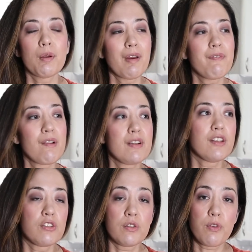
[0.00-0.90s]
One of my favorite
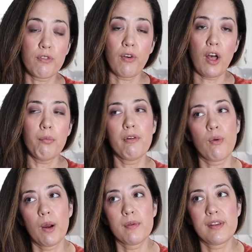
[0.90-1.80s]
dishes for fall
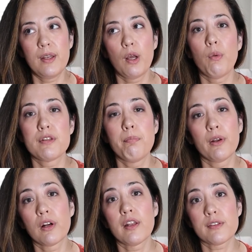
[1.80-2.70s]
before I was keto was
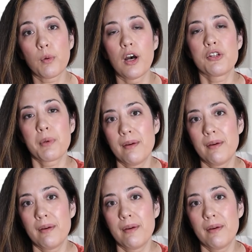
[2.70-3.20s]
butternut squash